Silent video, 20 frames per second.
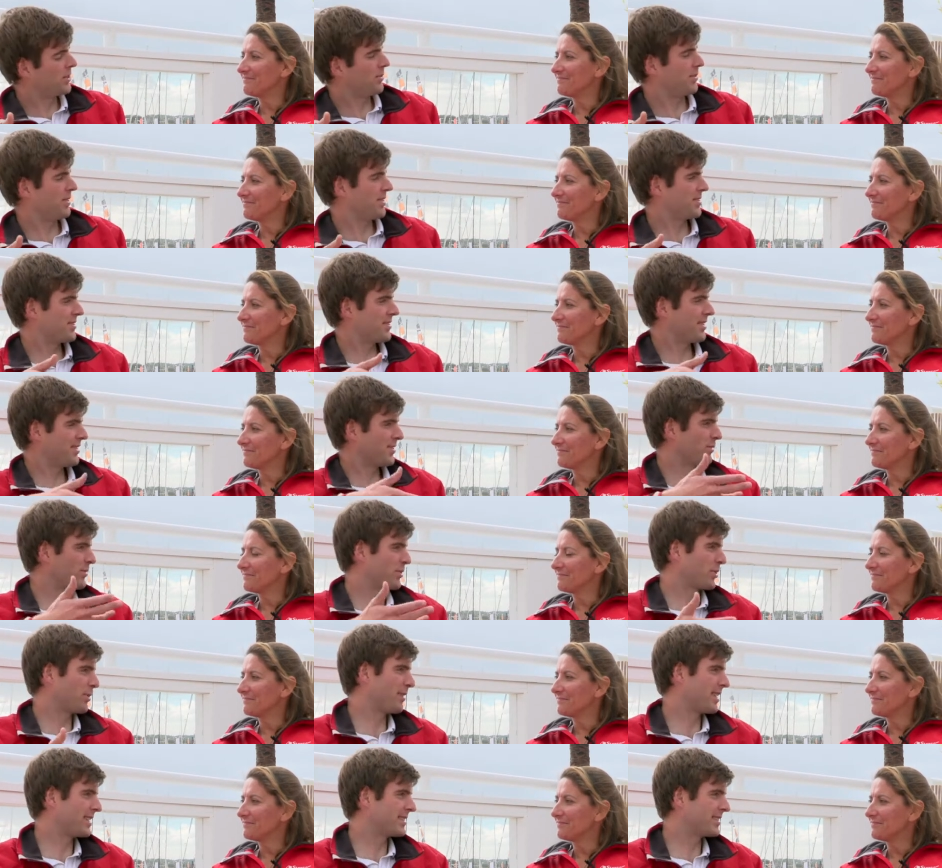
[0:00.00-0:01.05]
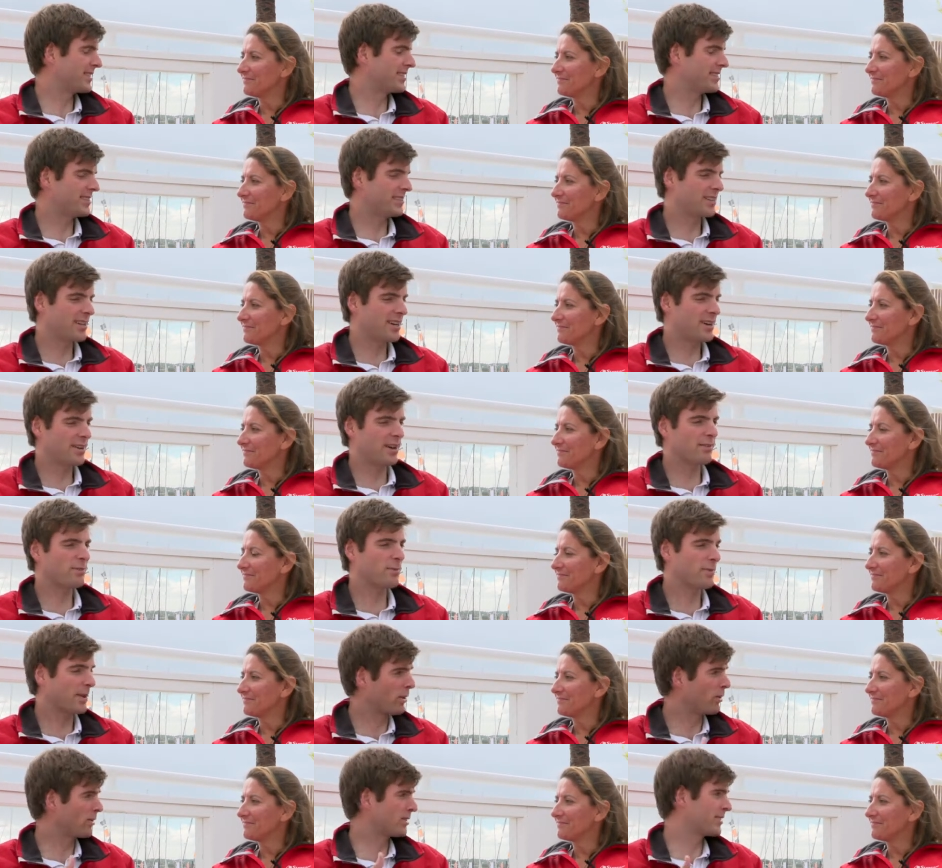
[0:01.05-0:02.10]
Speaker 1: do these offshore races, you have to
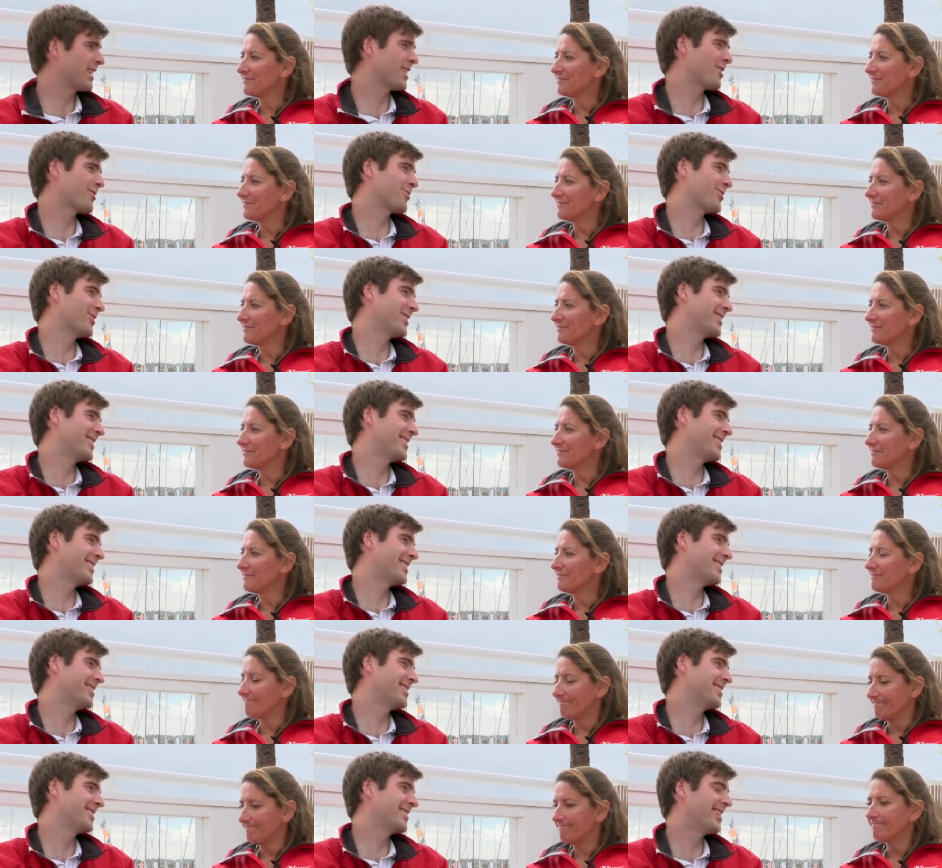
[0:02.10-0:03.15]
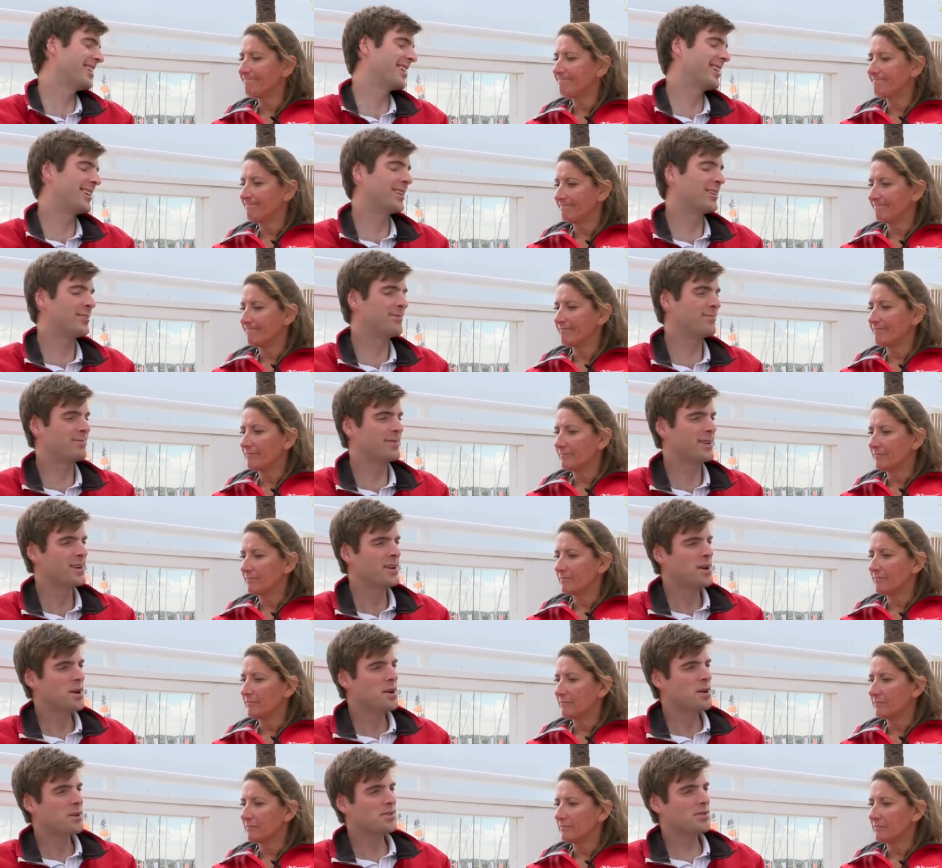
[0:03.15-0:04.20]
make a lot of sacrifices.
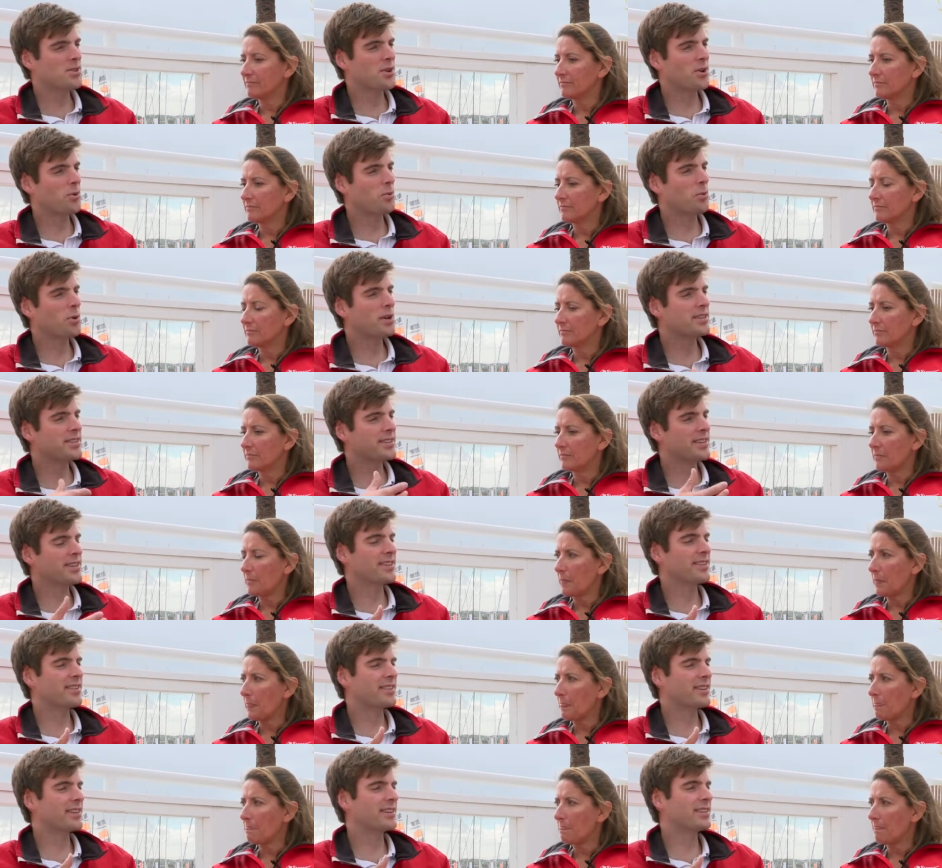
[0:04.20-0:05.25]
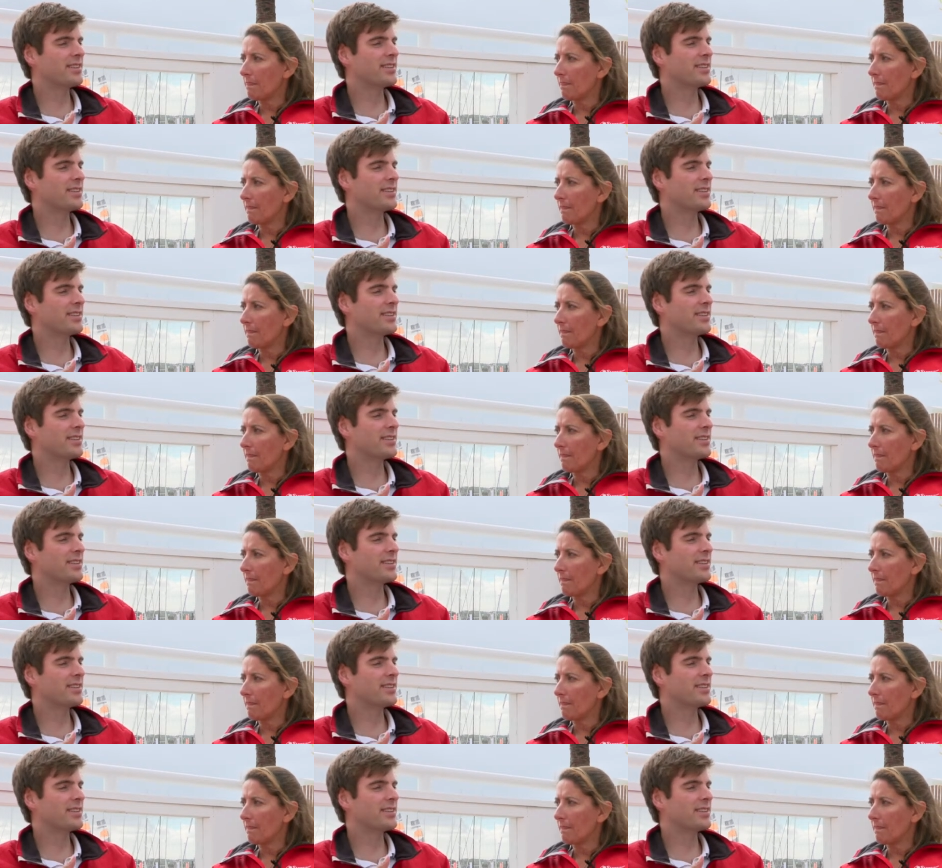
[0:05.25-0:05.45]
So what is it that